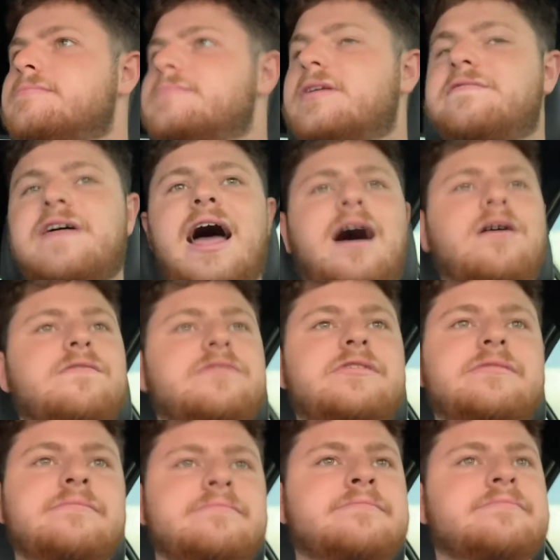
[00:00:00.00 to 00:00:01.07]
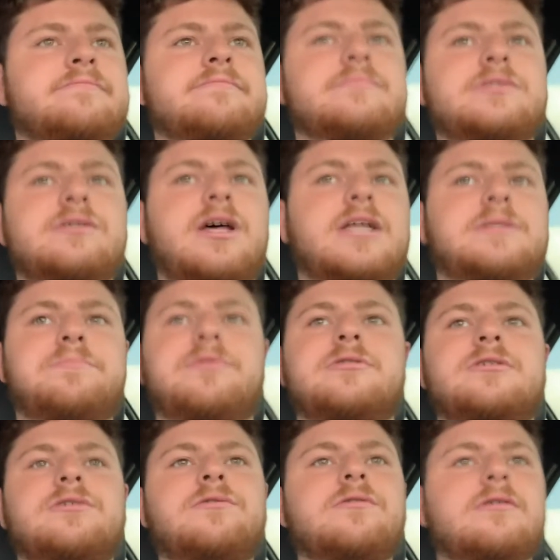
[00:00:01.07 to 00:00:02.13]
valves, so that's
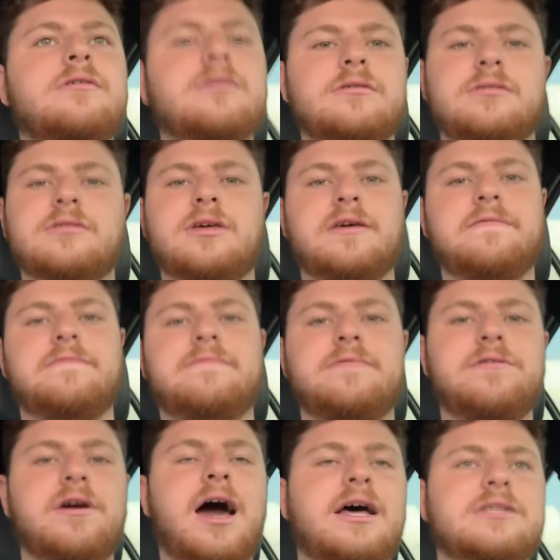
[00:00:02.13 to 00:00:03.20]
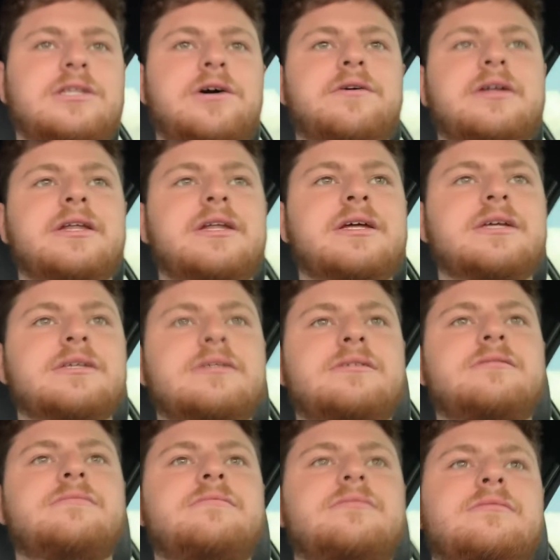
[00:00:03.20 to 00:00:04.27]
pretty cool. If you guys know what it is,
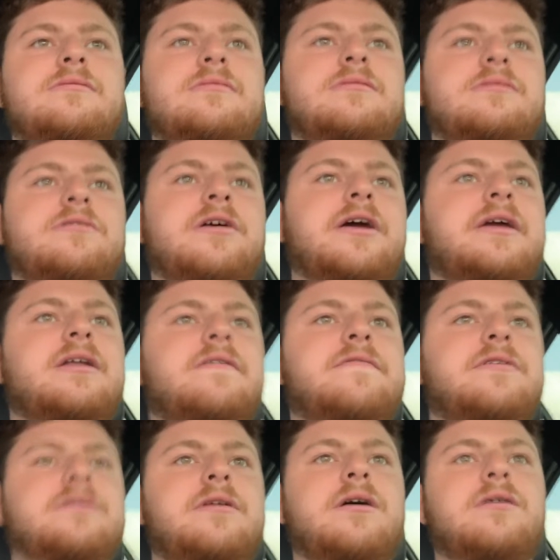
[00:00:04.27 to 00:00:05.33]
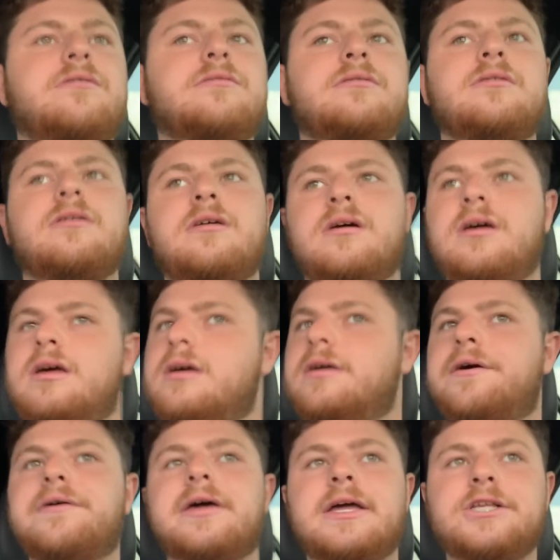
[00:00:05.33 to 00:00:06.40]
great. If you don't,
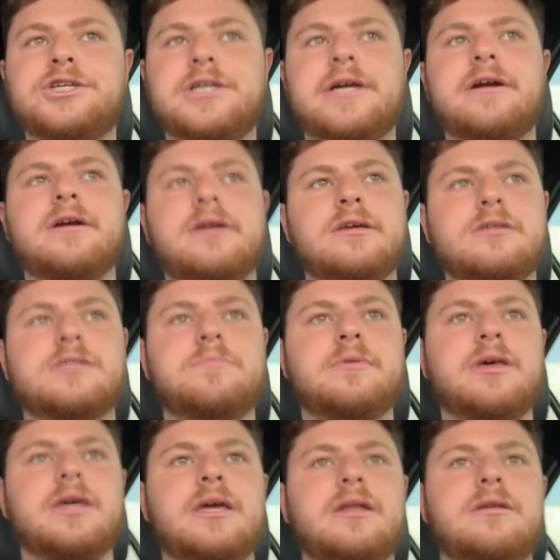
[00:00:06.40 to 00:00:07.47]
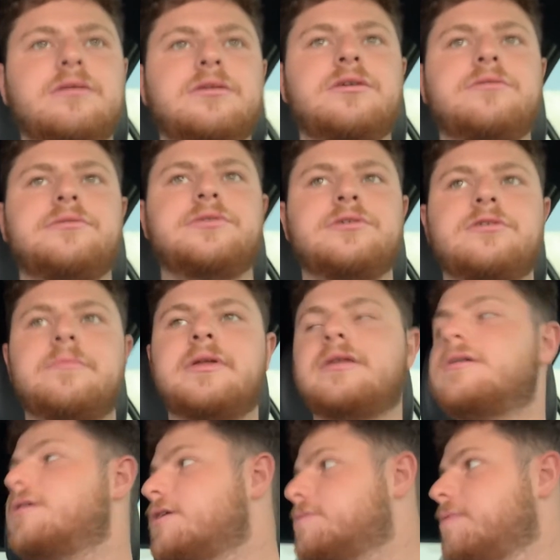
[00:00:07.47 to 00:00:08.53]
go to Engineering Explained on YouTube and
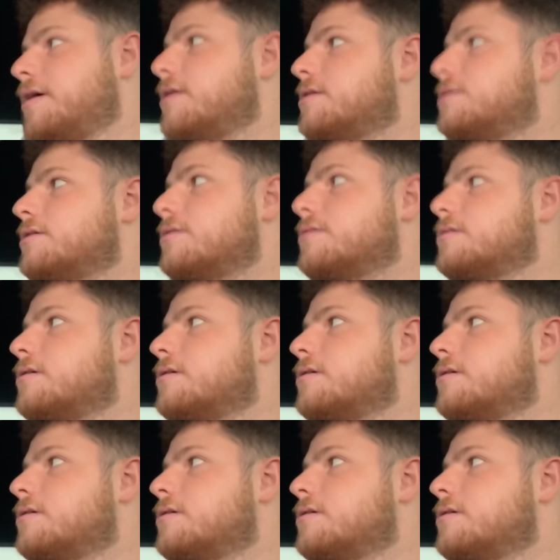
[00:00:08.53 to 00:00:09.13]
it'll explain it to you.